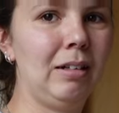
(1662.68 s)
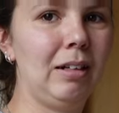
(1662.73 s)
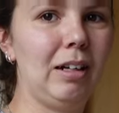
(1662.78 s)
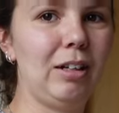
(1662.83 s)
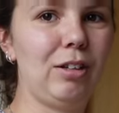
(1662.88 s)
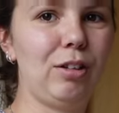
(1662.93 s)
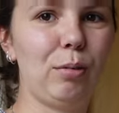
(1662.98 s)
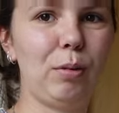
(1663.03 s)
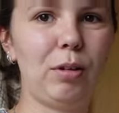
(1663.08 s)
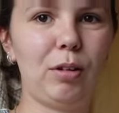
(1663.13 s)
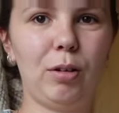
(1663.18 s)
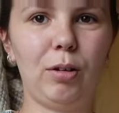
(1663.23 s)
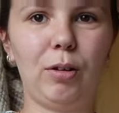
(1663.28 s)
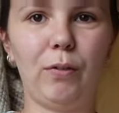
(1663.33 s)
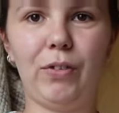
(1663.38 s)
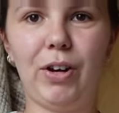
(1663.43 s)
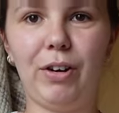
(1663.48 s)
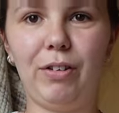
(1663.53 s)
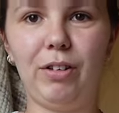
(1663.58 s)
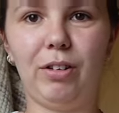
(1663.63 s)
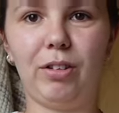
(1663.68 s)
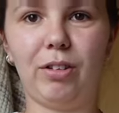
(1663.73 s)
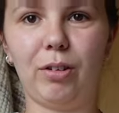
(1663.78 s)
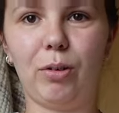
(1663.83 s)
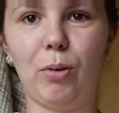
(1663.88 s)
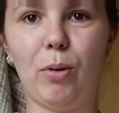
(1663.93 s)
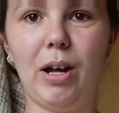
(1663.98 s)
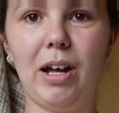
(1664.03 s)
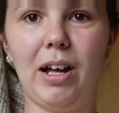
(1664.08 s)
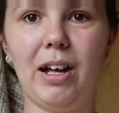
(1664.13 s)
It just makes me look very
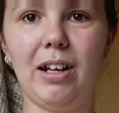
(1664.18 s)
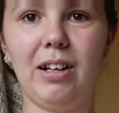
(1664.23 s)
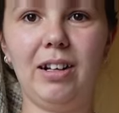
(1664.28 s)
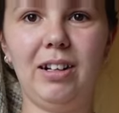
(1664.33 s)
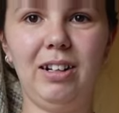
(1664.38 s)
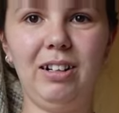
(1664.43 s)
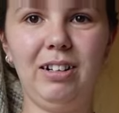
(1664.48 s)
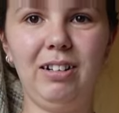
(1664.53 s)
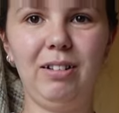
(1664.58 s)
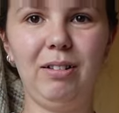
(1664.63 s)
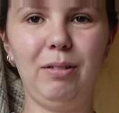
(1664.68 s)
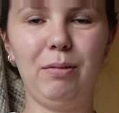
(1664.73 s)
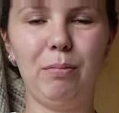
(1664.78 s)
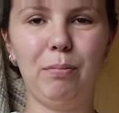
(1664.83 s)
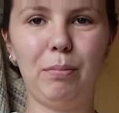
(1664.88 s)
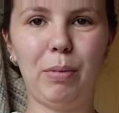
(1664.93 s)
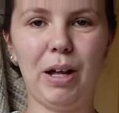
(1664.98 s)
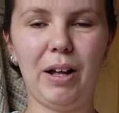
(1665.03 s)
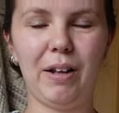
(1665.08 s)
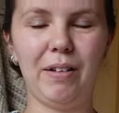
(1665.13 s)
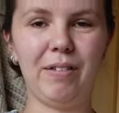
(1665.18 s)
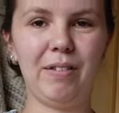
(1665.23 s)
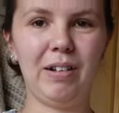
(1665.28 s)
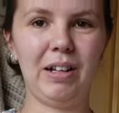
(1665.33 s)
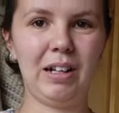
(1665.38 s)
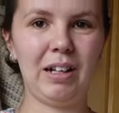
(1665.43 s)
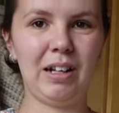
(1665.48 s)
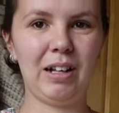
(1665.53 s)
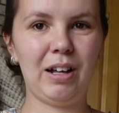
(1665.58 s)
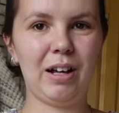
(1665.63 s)
square. But
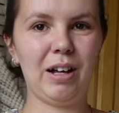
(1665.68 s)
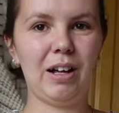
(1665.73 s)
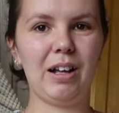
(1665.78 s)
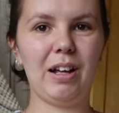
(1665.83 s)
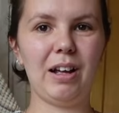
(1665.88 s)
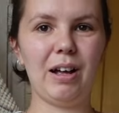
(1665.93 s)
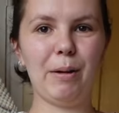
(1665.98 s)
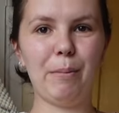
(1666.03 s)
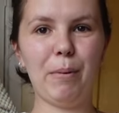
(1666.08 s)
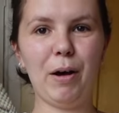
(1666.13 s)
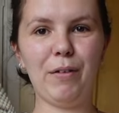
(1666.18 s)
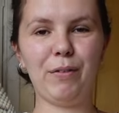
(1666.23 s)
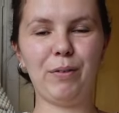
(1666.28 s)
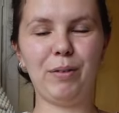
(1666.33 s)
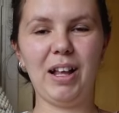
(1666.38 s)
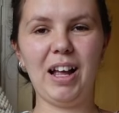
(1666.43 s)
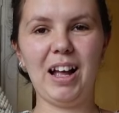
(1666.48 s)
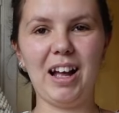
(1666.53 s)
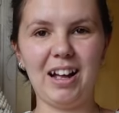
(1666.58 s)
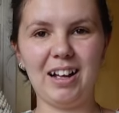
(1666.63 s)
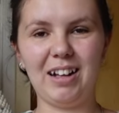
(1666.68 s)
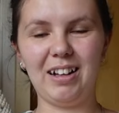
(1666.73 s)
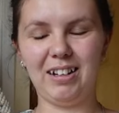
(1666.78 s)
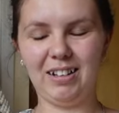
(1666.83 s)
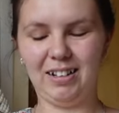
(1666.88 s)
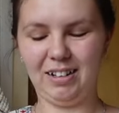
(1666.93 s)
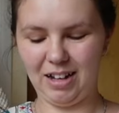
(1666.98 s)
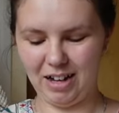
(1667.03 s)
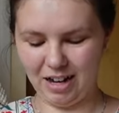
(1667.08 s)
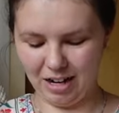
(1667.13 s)
apart from that,
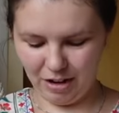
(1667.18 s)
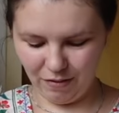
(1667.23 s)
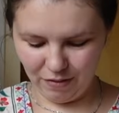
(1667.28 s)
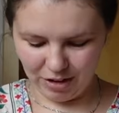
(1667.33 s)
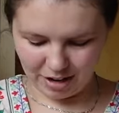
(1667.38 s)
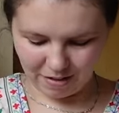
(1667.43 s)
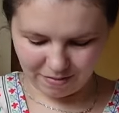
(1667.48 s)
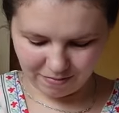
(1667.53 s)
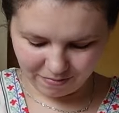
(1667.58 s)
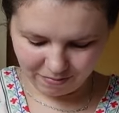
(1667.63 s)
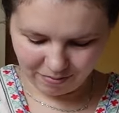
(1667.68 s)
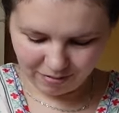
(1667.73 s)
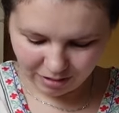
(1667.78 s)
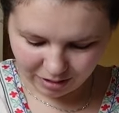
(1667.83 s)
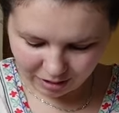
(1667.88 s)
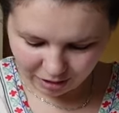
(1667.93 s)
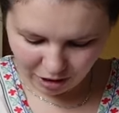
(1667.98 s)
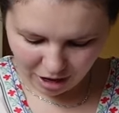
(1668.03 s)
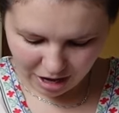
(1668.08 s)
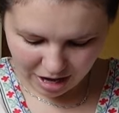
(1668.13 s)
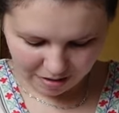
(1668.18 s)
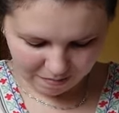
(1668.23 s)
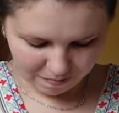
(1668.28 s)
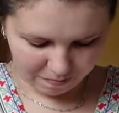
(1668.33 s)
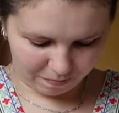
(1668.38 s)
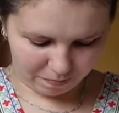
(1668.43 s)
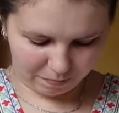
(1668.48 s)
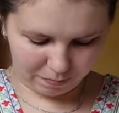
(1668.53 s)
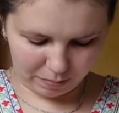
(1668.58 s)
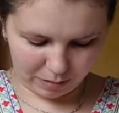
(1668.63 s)
I love it. Great.
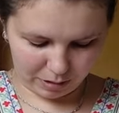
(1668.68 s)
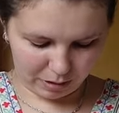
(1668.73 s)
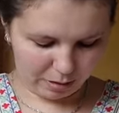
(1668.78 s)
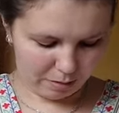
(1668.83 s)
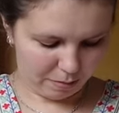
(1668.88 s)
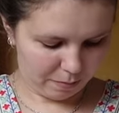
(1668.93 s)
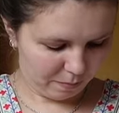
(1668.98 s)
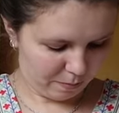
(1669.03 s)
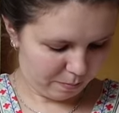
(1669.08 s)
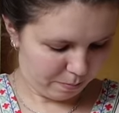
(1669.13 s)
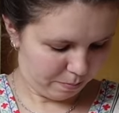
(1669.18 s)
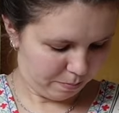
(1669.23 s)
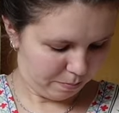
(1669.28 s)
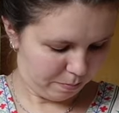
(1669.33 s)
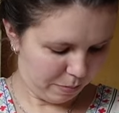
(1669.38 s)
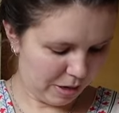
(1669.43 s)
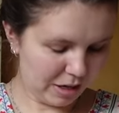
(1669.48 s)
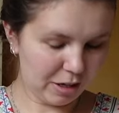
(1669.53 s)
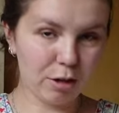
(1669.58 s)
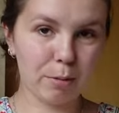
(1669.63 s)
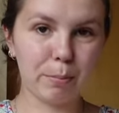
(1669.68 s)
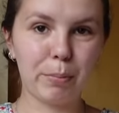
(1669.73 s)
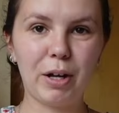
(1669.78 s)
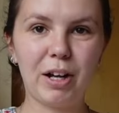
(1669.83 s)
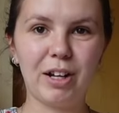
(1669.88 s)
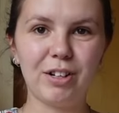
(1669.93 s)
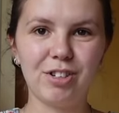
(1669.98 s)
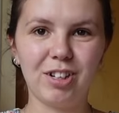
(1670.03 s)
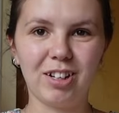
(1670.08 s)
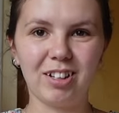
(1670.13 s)
Bang on
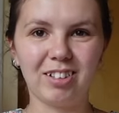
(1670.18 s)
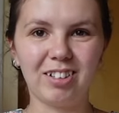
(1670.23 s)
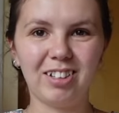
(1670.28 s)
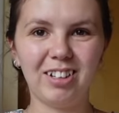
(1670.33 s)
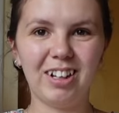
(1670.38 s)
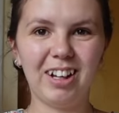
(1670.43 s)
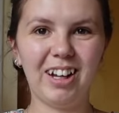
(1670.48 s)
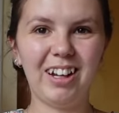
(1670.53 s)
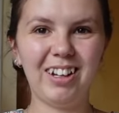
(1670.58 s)
purchase.